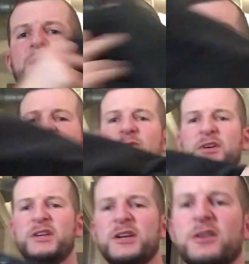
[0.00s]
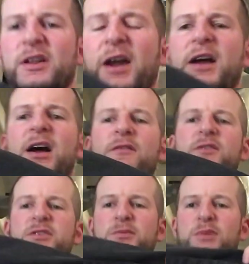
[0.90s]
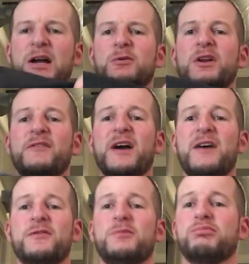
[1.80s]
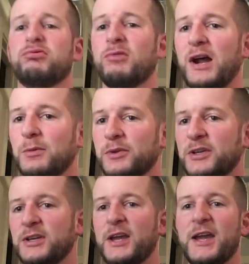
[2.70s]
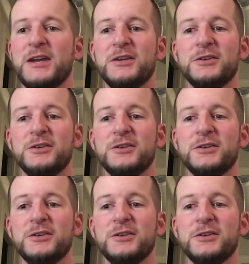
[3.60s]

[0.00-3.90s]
this one here that I have is a black one I've had for probably 8